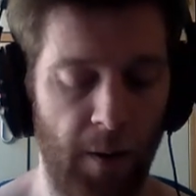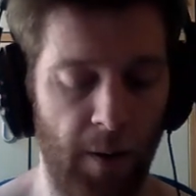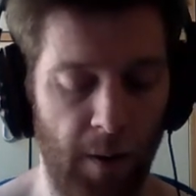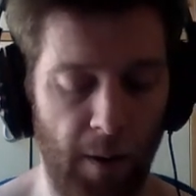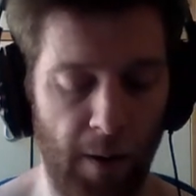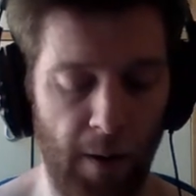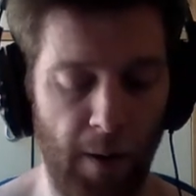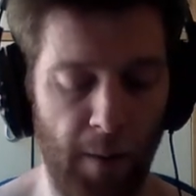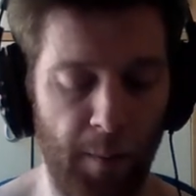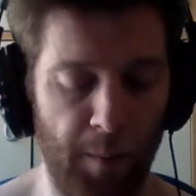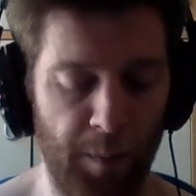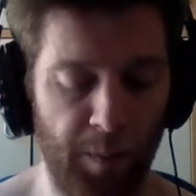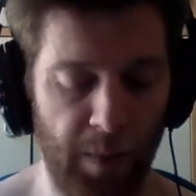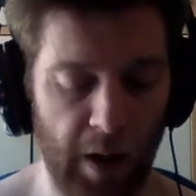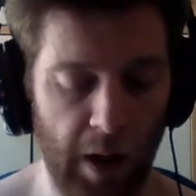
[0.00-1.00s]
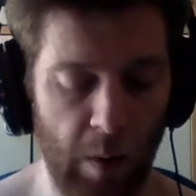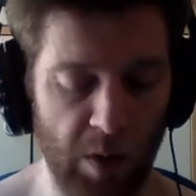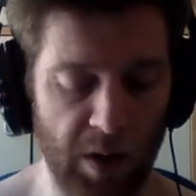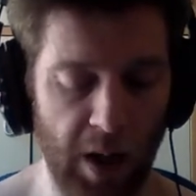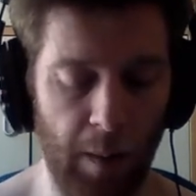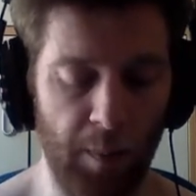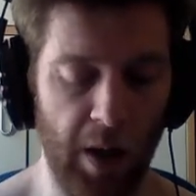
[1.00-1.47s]
He was
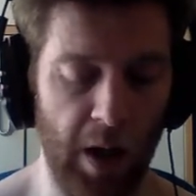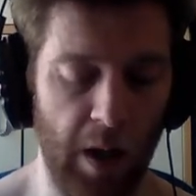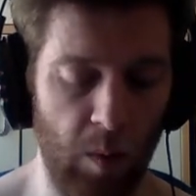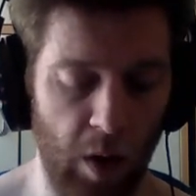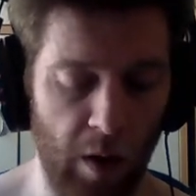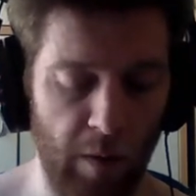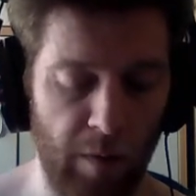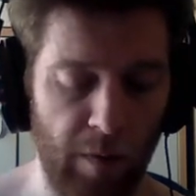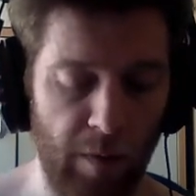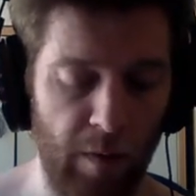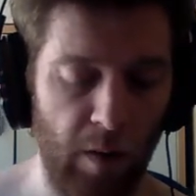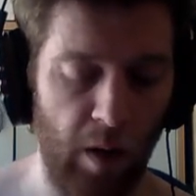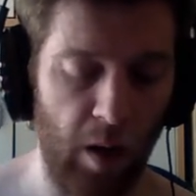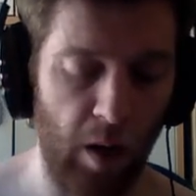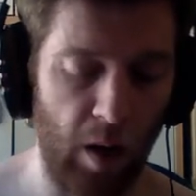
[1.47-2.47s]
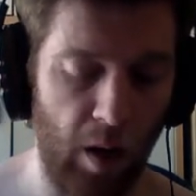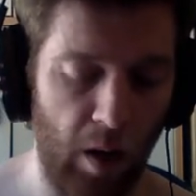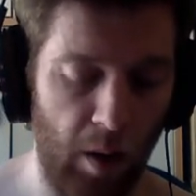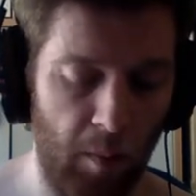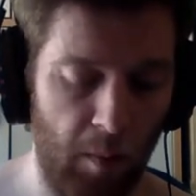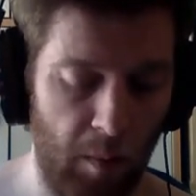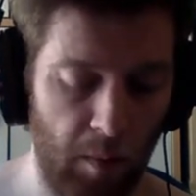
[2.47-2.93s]
happy with
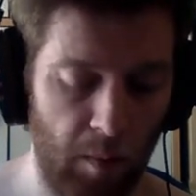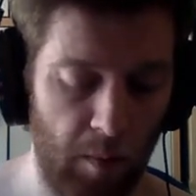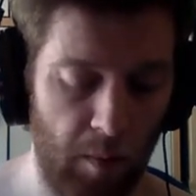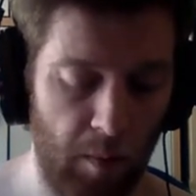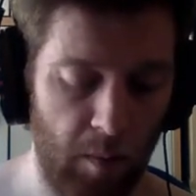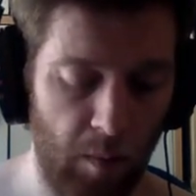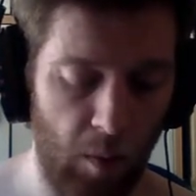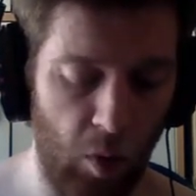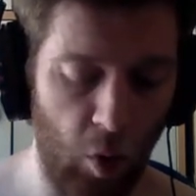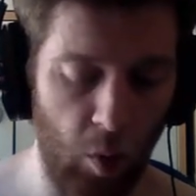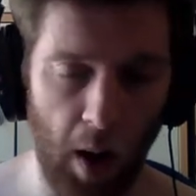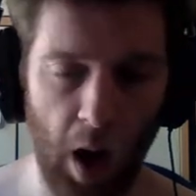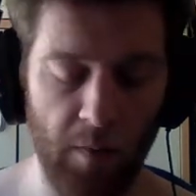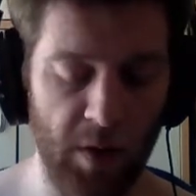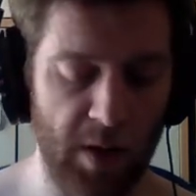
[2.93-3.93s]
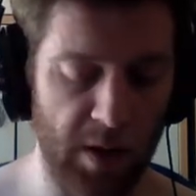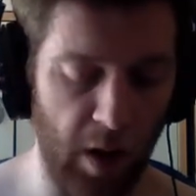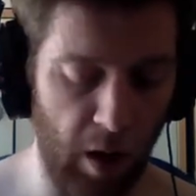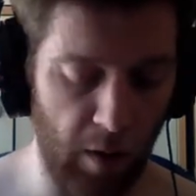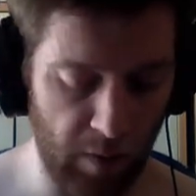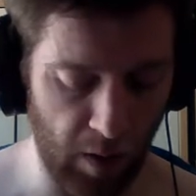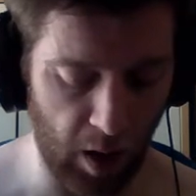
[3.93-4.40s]
all my other
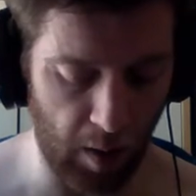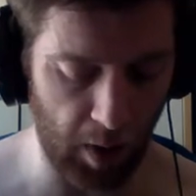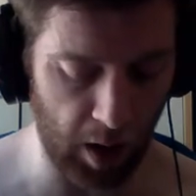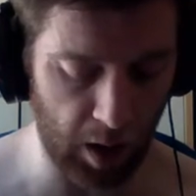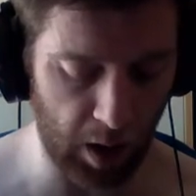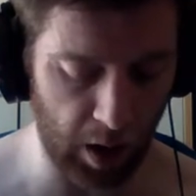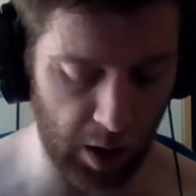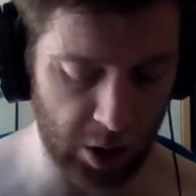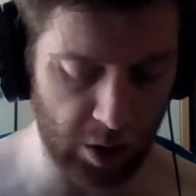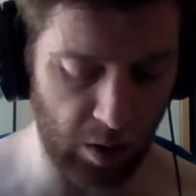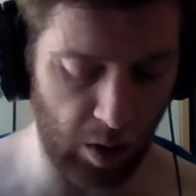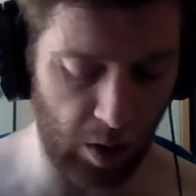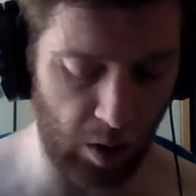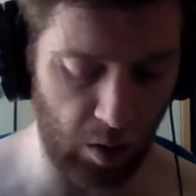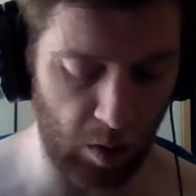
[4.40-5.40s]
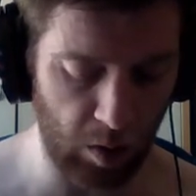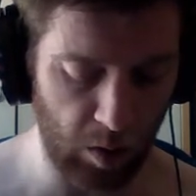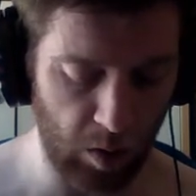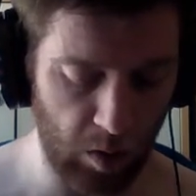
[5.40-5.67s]
stuff, like my cholesterol.